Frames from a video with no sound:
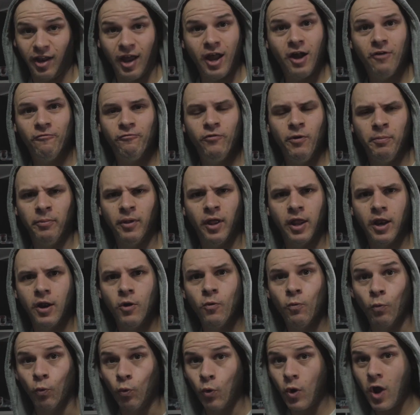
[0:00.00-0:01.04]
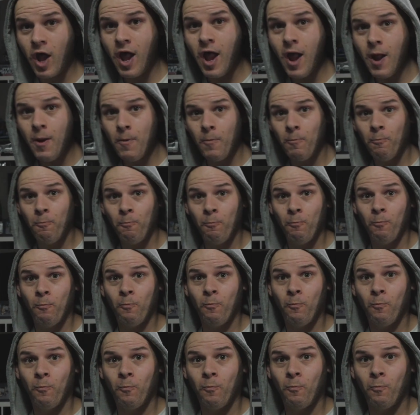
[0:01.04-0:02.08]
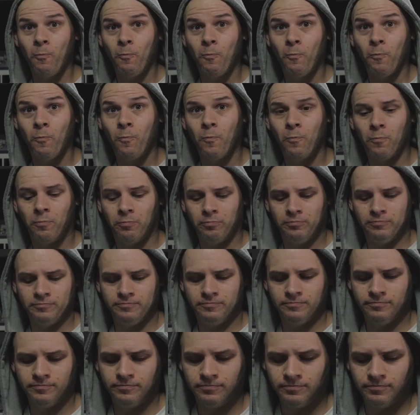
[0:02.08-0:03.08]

to teleport into or out of an area,